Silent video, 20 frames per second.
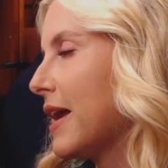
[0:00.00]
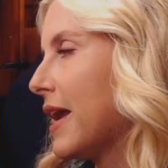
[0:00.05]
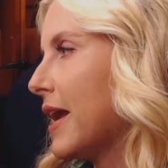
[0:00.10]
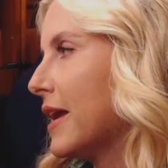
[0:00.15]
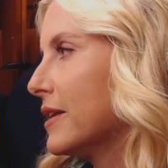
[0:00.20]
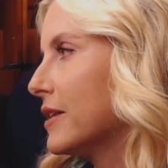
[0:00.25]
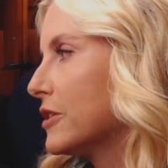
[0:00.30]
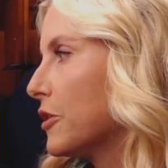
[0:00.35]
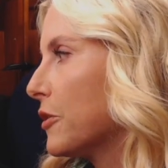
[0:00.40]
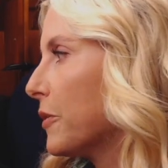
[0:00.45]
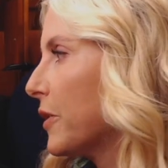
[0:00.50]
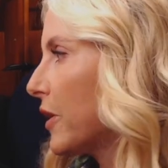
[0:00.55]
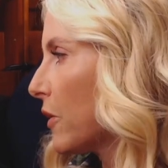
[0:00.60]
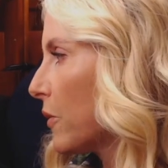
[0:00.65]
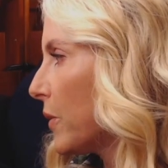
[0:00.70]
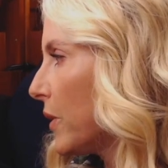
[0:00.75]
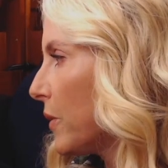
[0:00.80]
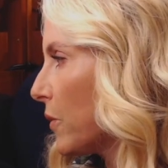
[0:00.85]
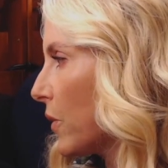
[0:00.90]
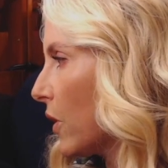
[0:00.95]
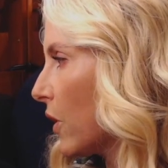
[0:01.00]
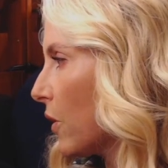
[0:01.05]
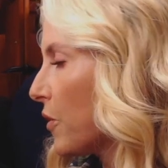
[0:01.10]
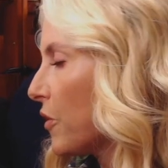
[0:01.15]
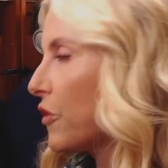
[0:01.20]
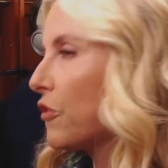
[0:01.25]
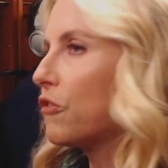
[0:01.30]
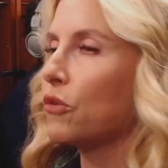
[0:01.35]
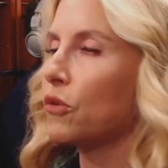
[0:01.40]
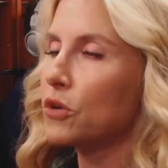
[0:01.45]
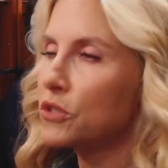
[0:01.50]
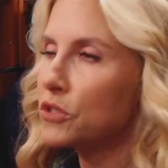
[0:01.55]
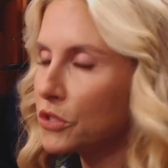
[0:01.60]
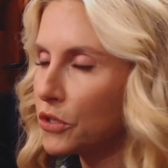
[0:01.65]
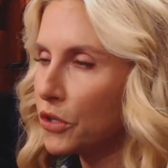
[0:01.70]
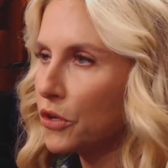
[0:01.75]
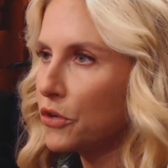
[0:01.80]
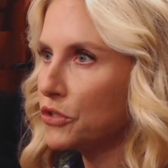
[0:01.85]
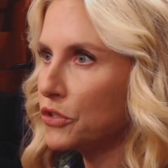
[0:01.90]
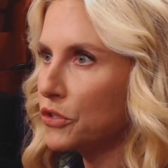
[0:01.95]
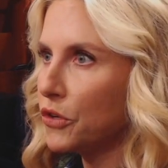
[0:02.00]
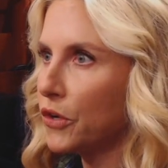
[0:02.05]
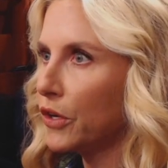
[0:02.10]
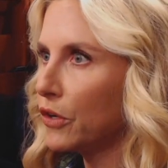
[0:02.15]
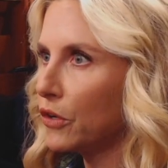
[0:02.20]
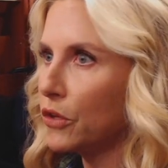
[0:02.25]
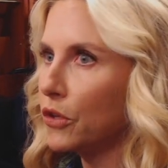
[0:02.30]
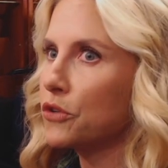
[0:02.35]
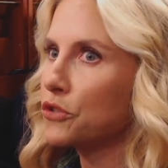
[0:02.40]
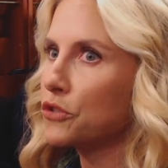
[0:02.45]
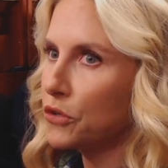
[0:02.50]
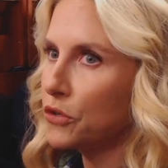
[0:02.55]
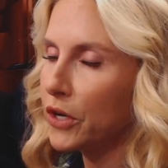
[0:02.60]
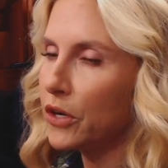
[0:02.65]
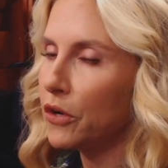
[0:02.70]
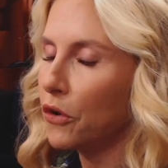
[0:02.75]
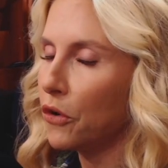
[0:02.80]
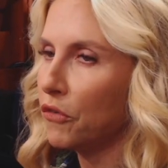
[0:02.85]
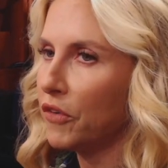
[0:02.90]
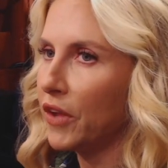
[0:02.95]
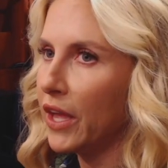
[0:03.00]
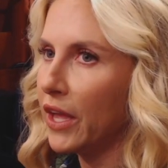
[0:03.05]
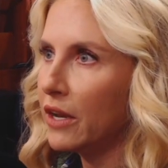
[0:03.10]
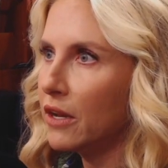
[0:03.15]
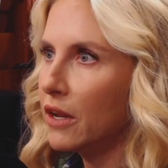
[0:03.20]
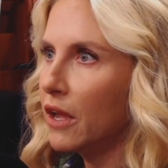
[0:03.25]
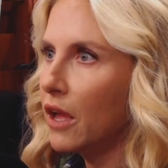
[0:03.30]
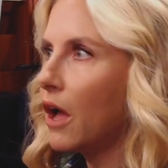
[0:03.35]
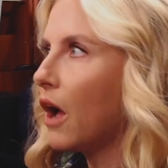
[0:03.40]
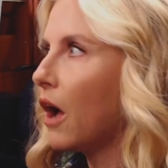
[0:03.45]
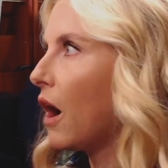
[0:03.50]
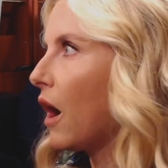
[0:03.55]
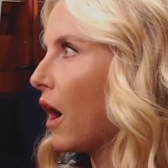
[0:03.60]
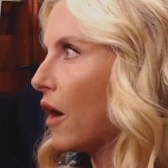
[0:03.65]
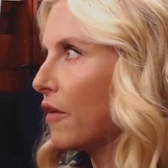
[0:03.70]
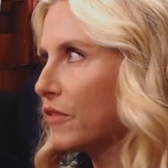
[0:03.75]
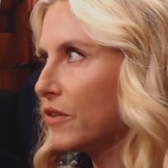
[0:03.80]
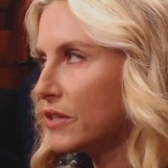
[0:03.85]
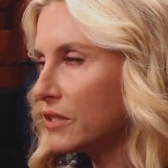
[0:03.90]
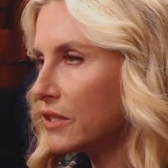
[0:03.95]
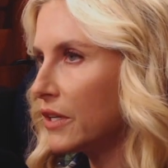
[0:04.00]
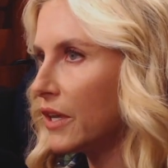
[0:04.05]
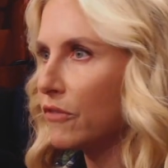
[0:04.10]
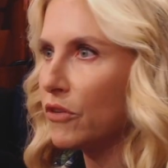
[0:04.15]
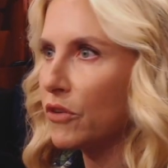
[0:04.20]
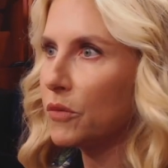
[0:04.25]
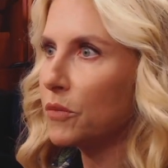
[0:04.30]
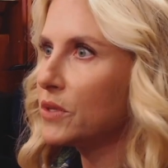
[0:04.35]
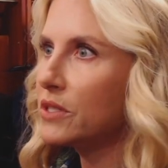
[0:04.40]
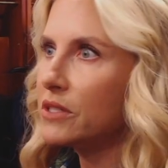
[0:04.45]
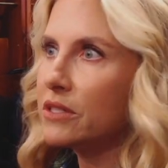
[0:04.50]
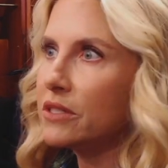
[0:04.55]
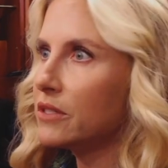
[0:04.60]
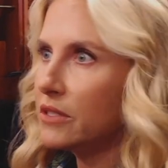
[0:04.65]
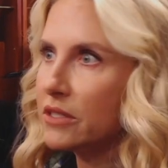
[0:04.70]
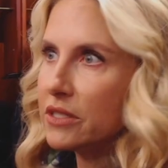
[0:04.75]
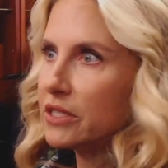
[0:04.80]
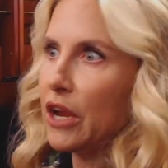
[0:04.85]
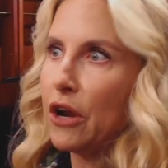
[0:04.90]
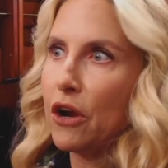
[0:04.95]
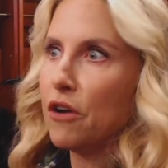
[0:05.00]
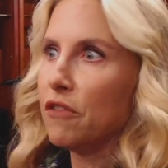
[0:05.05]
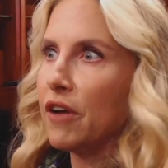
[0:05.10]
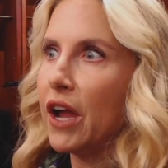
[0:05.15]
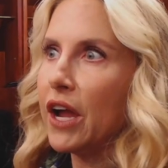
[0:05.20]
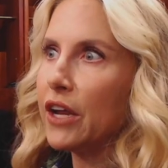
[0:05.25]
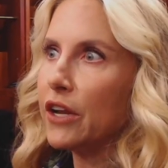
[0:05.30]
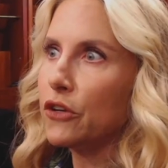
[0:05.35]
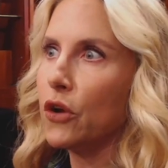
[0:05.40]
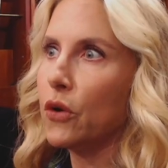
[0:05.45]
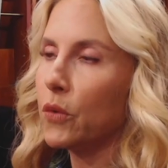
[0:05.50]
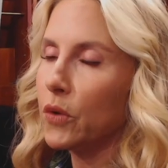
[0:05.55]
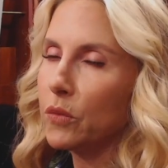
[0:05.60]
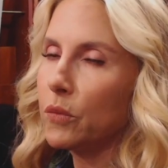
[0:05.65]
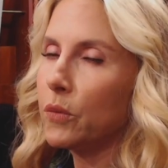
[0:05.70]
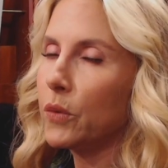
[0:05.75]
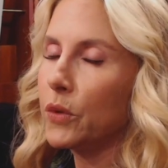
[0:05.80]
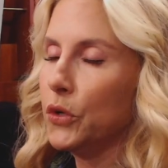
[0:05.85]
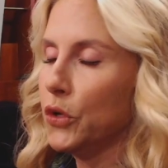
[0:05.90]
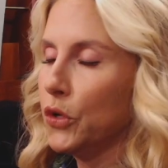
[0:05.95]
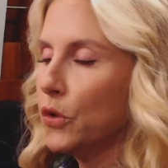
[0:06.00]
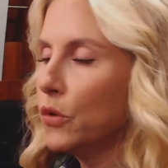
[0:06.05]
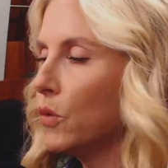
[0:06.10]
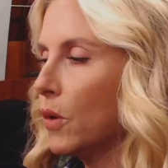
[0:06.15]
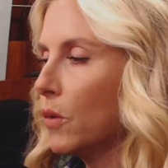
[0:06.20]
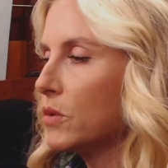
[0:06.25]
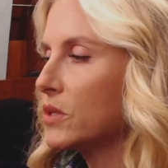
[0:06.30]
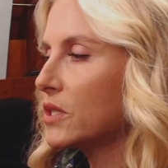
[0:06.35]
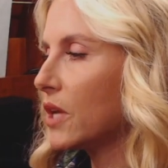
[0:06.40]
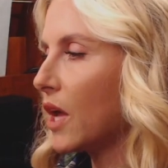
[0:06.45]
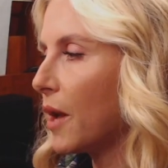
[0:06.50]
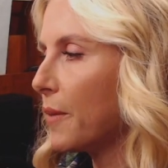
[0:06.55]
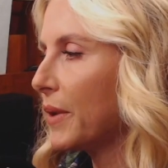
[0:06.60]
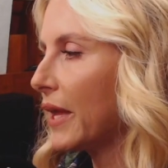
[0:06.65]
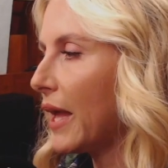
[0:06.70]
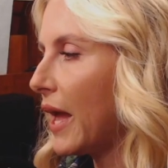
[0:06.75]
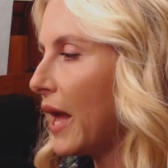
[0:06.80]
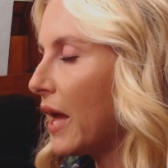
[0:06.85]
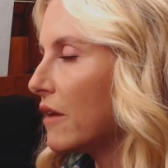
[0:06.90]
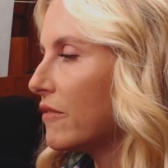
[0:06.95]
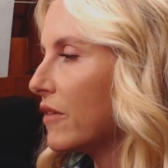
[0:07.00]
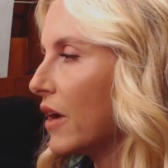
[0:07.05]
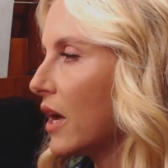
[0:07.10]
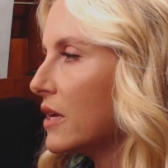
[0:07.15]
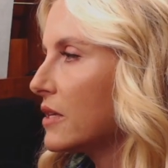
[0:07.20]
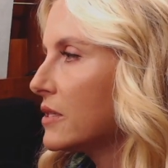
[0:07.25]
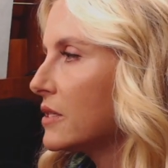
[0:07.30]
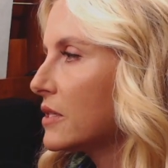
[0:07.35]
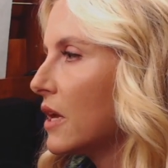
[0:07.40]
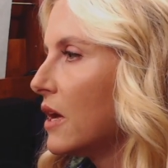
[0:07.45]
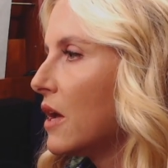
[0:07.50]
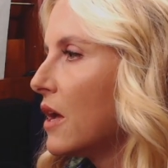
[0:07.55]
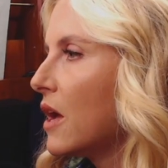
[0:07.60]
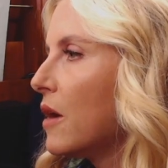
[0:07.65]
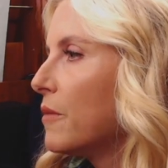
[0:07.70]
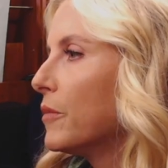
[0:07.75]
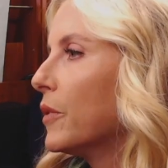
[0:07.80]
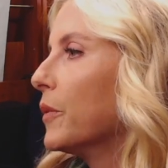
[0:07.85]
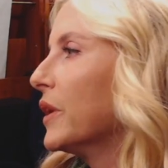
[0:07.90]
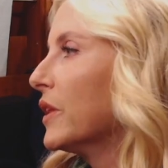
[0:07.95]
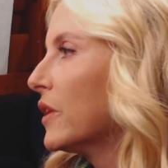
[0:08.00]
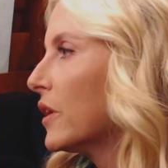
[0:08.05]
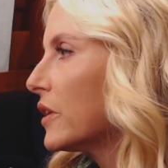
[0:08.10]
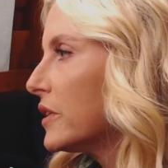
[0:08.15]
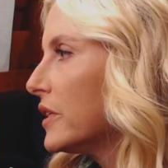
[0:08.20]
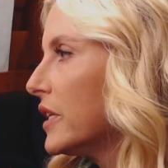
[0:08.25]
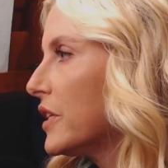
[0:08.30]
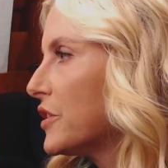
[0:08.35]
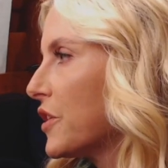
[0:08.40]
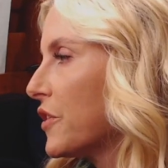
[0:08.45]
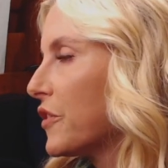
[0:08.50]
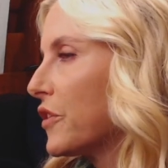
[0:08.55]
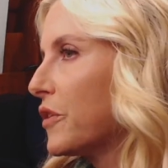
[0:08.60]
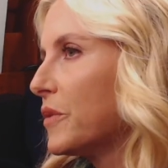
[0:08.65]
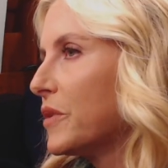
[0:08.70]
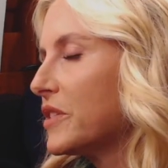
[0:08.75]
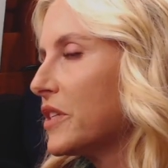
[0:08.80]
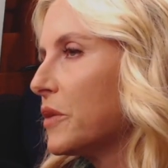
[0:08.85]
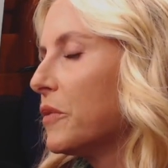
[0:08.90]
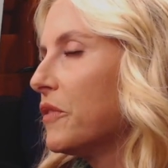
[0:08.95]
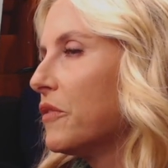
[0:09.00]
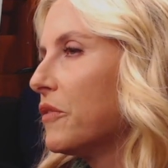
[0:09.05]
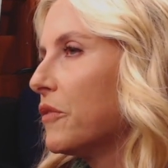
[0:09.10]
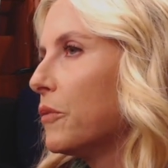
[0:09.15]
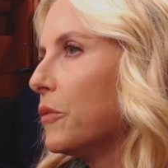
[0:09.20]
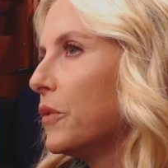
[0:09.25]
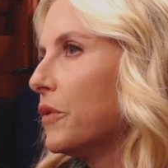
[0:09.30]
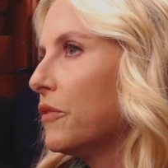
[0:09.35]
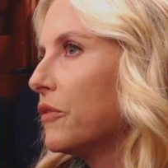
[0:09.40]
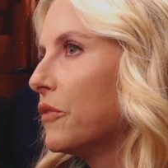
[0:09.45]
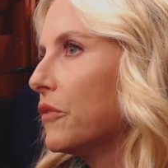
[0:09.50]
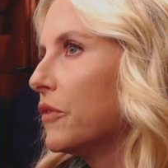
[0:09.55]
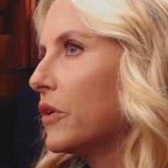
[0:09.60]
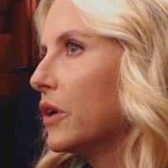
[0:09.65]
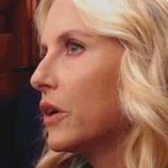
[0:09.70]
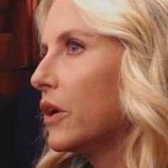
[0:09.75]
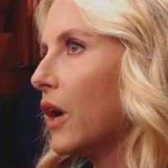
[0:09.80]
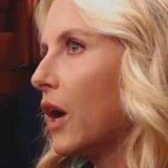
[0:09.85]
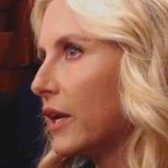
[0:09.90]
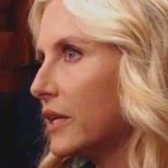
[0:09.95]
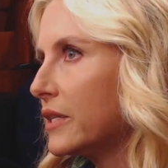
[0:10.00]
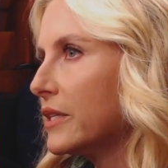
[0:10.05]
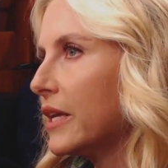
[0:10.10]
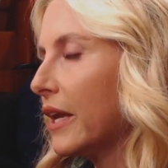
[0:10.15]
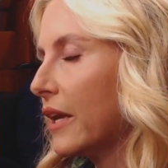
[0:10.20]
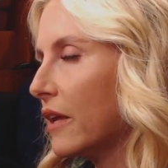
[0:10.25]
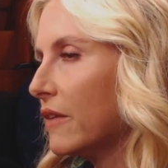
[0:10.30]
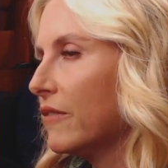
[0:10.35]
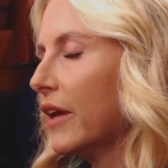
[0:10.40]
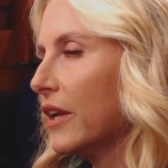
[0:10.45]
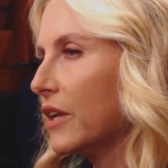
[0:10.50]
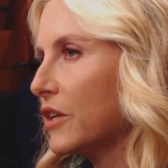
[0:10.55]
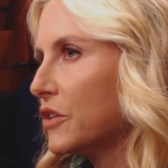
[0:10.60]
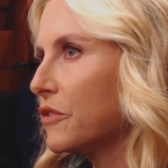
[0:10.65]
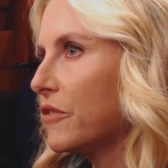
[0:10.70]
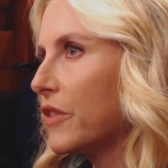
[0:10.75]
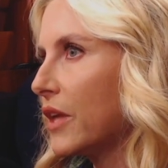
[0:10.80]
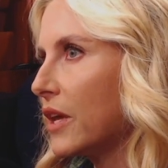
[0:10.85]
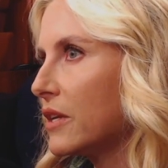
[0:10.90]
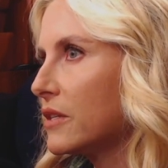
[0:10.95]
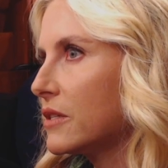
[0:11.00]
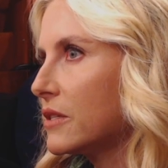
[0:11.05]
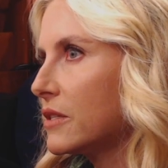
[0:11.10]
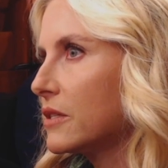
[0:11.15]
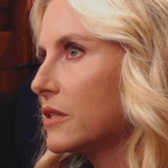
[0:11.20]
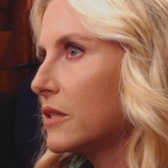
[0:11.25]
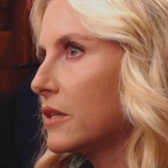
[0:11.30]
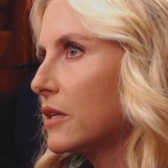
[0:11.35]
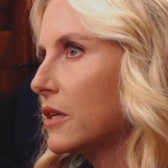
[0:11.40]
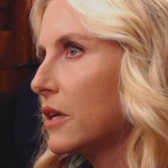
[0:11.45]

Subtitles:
And so here we were with a forced closure during COVID. Obviously, everyone was terrified. No one knew what was coming ahead of us. But we looked at each other and we said, we've got to take advantage of this.